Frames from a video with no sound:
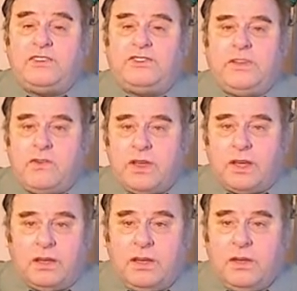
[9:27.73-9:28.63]

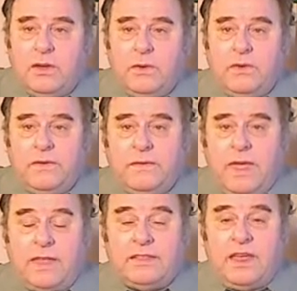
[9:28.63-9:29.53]
Syria
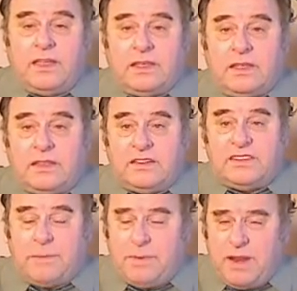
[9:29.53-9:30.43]
and in
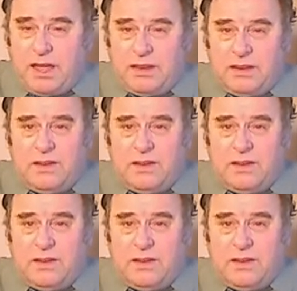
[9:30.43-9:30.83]
Lebanon.